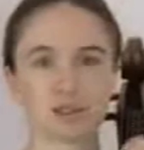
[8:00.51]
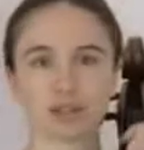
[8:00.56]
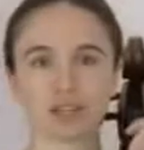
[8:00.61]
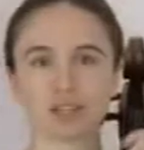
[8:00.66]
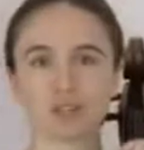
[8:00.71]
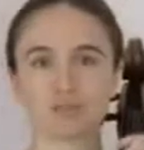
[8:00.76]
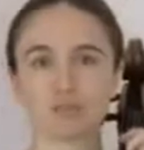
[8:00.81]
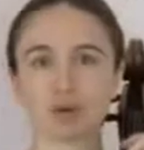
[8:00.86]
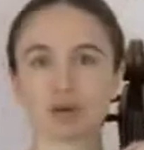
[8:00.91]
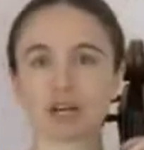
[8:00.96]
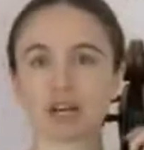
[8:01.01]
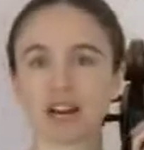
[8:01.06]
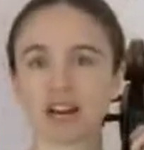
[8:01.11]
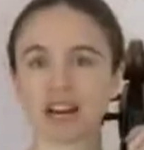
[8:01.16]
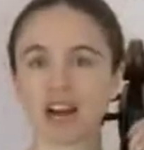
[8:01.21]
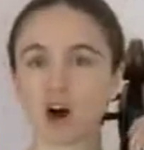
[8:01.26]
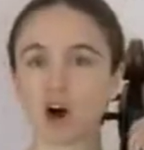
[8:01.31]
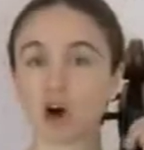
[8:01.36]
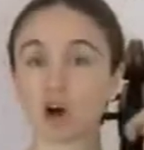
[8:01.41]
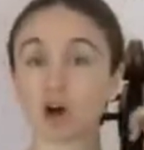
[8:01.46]
you can put it
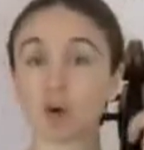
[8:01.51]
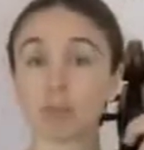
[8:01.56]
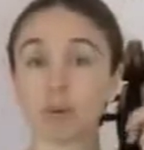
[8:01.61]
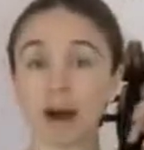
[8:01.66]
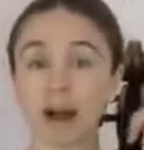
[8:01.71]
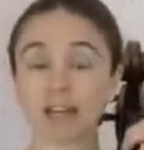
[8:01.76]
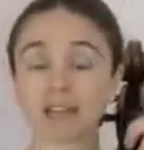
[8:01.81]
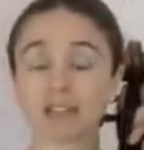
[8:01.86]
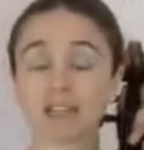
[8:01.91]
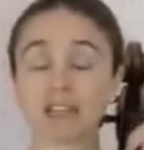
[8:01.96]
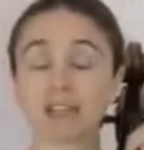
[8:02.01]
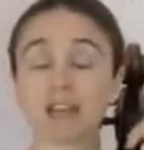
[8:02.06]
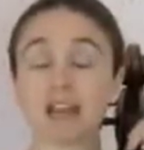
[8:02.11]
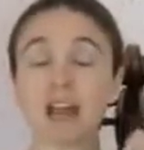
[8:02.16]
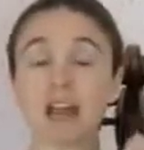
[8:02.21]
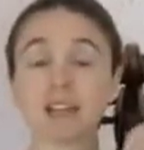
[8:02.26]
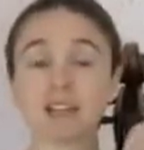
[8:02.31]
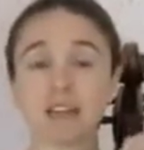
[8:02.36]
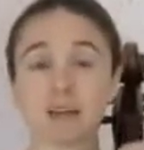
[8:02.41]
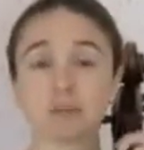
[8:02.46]
on autopilot,
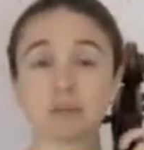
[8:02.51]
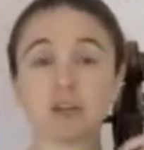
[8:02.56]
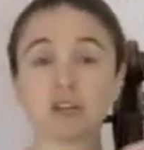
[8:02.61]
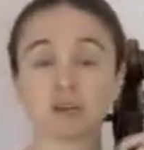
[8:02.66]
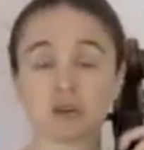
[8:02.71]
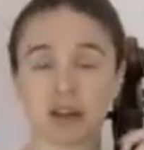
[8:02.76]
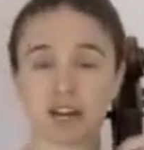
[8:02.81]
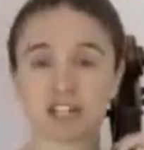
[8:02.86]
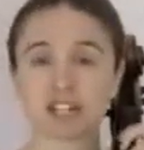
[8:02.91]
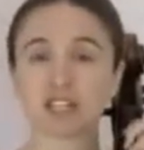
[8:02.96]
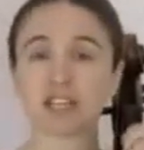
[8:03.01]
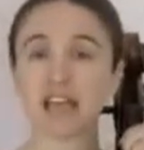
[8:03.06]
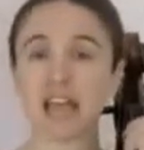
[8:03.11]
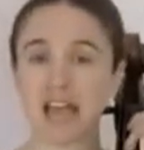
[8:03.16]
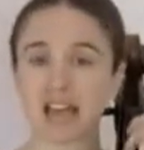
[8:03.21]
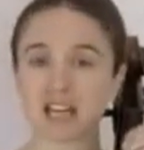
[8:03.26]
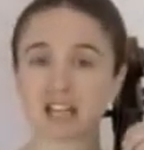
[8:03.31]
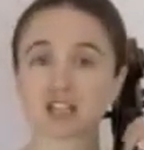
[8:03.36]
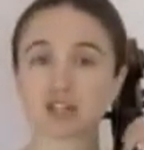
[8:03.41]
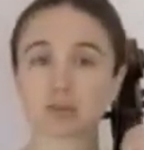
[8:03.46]
then when you actually
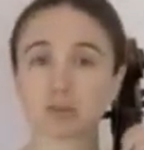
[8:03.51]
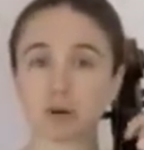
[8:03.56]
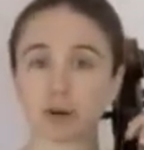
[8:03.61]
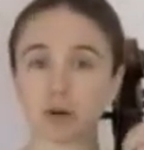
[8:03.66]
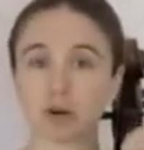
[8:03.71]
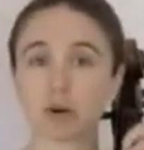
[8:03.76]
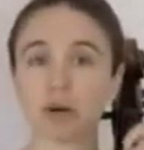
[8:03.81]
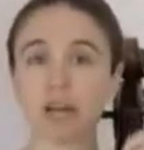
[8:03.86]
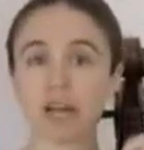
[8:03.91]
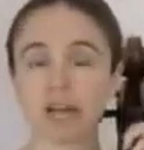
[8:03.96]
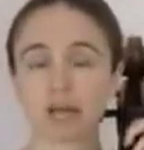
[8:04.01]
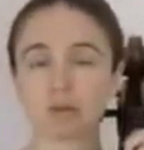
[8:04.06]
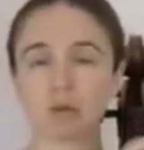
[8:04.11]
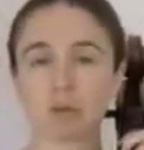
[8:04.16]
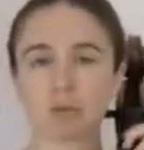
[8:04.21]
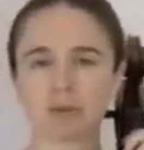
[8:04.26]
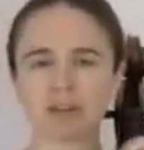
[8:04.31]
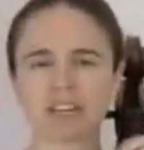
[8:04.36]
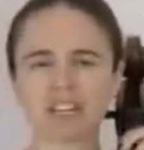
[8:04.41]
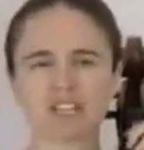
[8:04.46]
add your bow, it
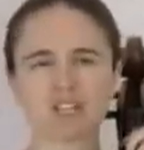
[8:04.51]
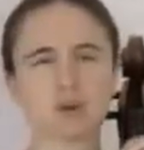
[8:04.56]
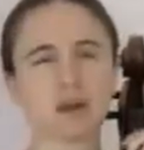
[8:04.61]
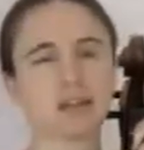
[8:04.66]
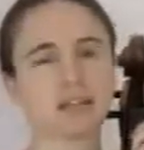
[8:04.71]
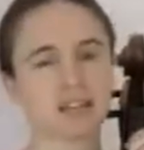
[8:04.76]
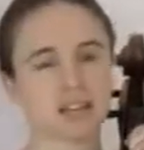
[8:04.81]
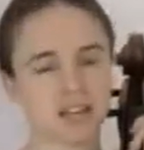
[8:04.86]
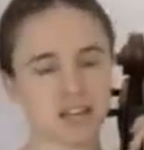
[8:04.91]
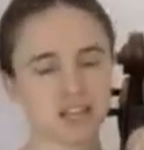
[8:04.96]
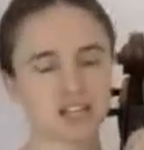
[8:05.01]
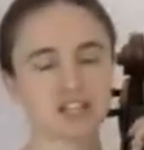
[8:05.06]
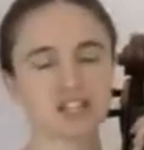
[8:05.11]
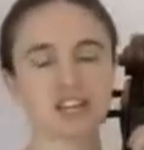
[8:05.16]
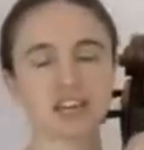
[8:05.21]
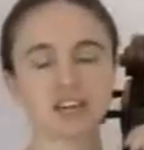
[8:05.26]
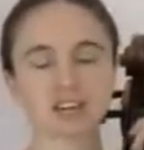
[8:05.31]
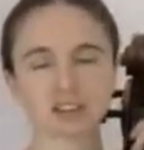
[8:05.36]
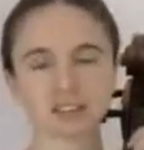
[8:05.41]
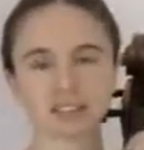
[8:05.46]
won't be an issue. And
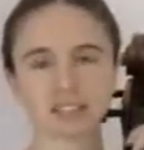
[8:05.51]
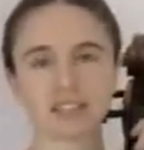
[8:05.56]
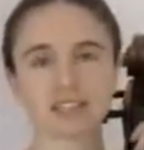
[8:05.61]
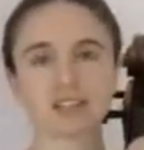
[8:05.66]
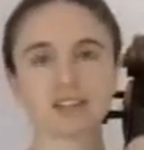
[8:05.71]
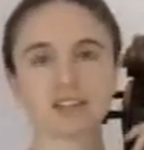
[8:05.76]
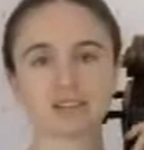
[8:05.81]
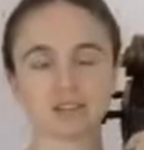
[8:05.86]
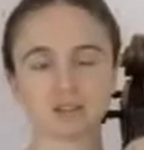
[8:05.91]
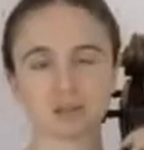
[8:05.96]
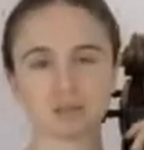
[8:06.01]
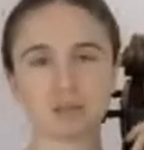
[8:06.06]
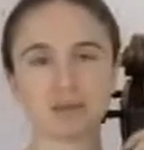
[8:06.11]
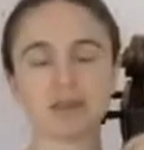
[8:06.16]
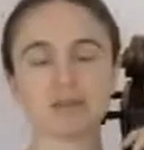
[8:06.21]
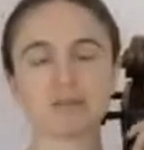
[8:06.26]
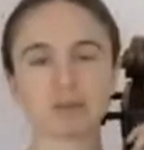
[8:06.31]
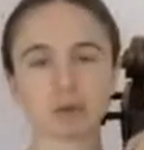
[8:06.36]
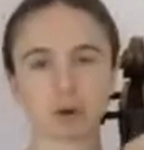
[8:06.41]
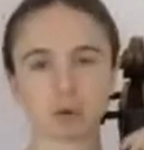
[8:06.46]
generally,
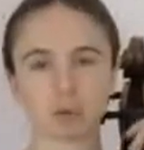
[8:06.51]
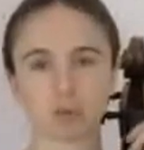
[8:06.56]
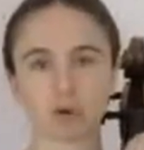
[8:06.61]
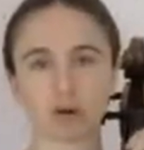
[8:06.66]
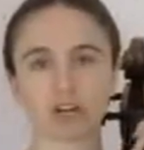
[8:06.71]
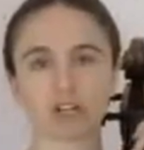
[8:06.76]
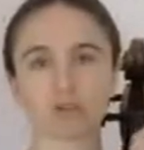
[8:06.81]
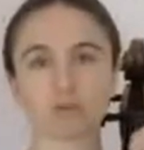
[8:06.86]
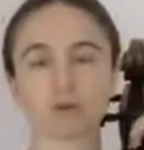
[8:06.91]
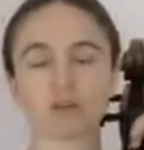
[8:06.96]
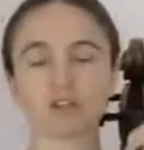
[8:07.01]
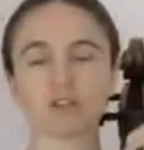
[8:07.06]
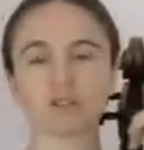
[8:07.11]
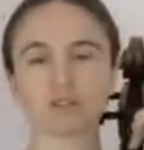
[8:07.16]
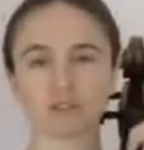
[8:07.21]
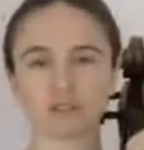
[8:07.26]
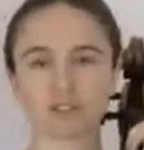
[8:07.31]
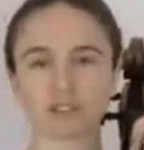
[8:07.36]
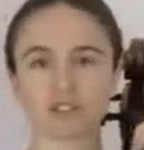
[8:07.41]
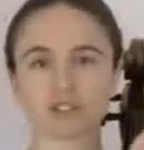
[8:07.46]
be forewarned, when you
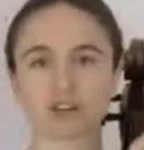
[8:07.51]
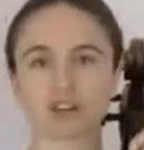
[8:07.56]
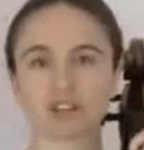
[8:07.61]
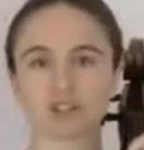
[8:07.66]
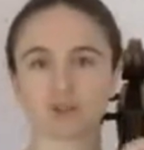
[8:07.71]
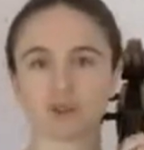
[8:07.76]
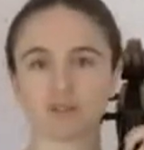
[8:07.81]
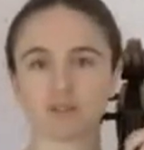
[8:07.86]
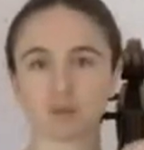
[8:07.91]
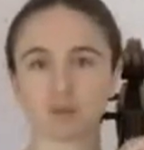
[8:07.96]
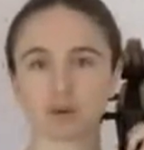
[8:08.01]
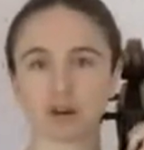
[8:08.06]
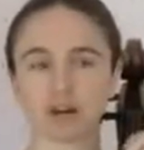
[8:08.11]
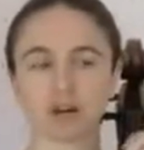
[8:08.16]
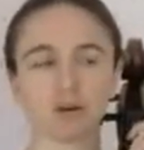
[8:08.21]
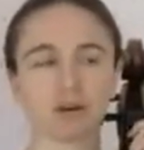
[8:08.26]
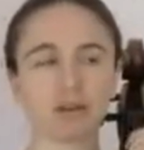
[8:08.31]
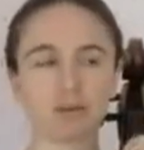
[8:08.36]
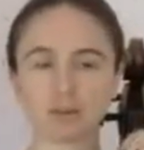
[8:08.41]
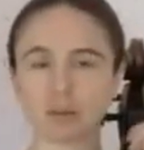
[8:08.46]
first start doing
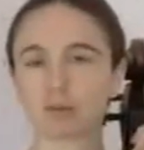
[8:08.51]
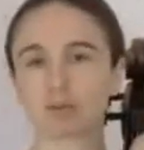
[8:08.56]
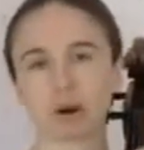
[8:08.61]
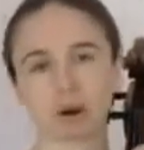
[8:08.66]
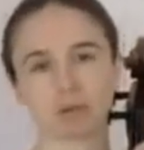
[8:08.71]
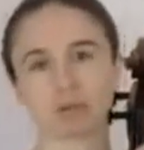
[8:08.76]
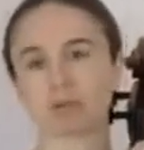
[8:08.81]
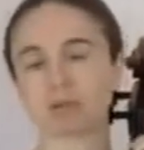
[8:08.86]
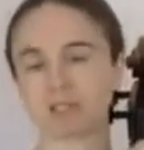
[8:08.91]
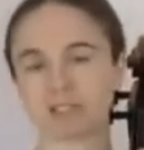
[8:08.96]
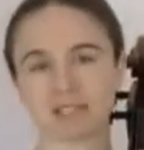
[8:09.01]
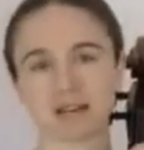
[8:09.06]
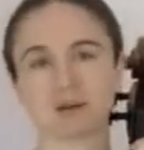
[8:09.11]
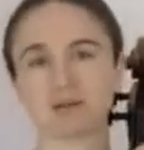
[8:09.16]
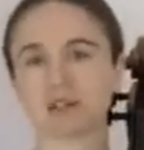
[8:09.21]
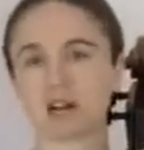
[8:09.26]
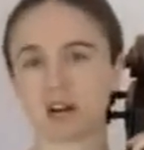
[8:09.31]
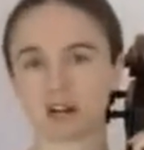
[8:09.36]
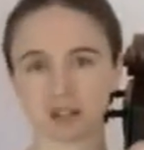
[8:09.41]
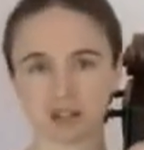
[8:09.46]
vibrato, it will probably
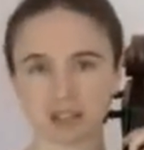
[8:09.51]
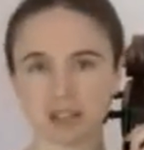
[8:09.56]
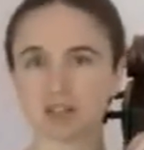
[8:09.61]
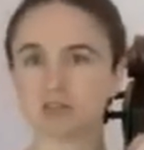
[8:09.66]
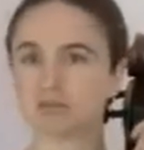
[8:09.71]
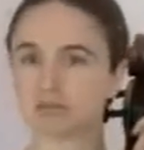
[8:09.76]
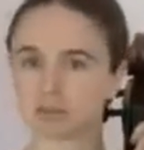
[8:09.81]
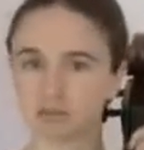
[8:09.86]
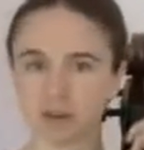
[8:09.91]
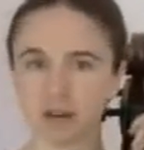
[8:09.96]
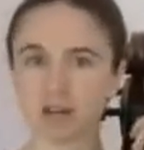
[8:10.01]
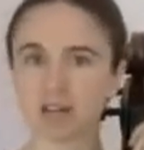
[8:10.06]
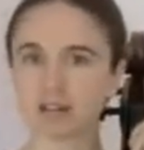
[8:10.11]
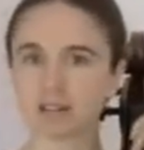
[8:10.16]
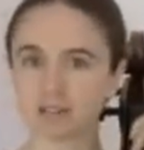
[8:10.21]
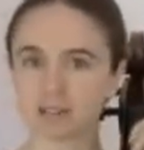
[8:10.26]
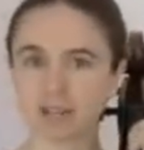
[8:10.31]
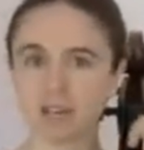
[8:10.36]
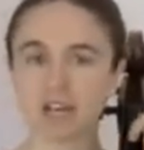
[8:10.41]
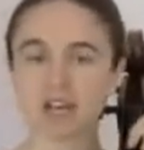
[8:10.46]
sound ugly, right?